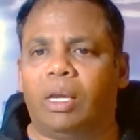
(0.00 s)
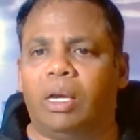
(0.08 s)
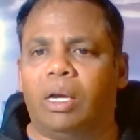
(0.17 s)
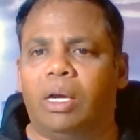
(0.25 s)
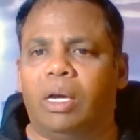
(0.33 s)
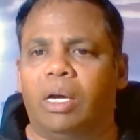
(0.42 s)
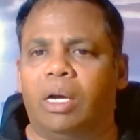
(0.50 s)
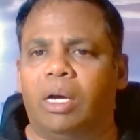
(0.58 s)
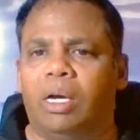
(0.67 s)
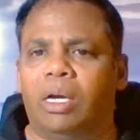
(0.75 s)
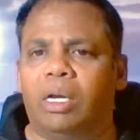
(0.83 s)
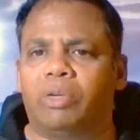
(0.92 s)

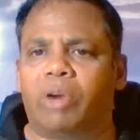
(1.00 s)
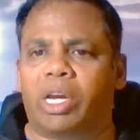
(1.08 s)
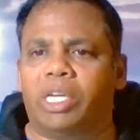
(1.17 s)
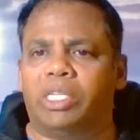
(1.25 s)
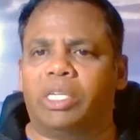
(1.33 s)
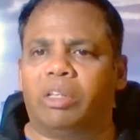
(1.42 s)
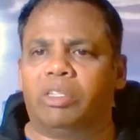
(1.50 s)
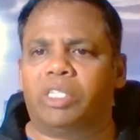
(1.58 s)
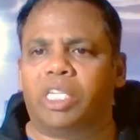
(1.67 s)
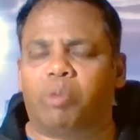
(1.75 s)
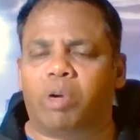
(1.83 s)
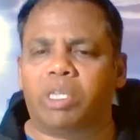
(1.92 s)
Rakesh Yadav
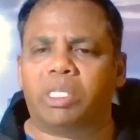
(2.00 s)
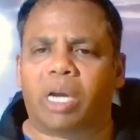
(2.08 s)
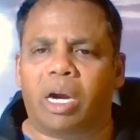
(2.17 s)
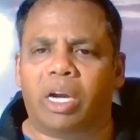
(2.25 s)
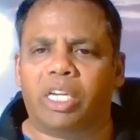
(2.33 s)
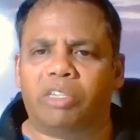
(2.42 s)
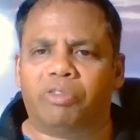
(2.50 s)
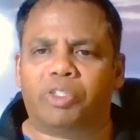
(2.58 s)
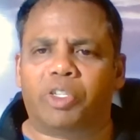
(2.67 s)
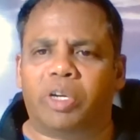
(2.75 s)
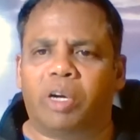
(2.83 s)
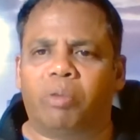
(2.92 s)
says, "What is the condition of
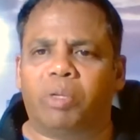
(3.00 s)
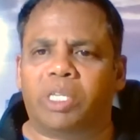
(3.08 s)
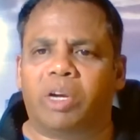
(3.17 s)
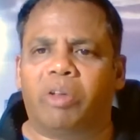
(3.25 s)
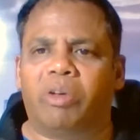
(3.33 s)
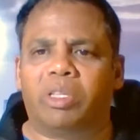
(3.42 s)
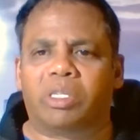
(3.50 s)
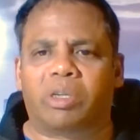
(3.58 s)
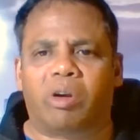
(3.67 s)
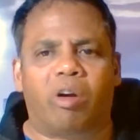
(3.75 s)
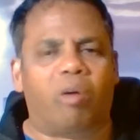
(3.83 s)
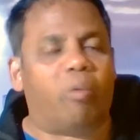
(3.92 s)
student visa during this
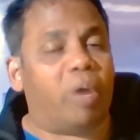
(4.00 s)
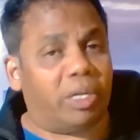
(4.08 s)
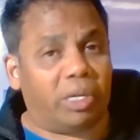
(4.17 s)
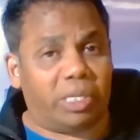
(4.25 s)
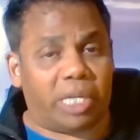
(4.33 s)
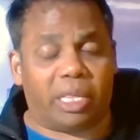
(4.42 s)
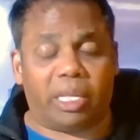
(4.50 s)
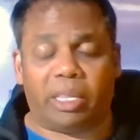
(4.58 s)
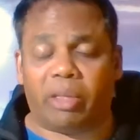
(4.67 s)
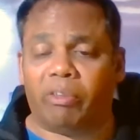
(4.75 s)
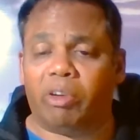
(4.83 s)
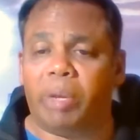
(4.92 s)
coronavirus?" I think
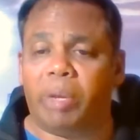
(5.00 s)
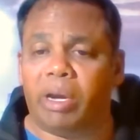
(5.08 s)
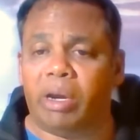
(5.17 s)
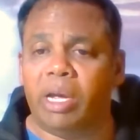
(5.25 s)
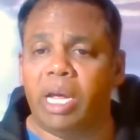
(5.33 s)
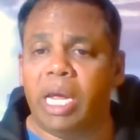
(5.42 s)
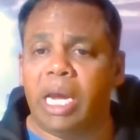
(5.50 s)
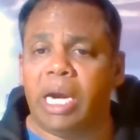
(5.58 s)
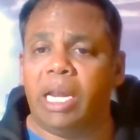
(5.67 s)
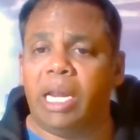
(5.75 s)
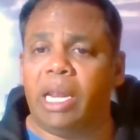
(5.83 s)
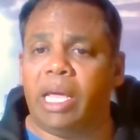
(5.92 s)
there will be a
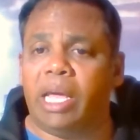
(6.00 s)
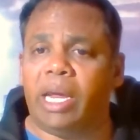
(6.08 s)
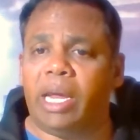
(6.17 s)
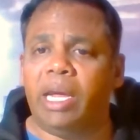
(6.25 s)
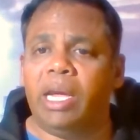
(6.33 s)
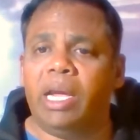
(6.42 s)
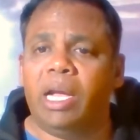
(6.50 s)
delay.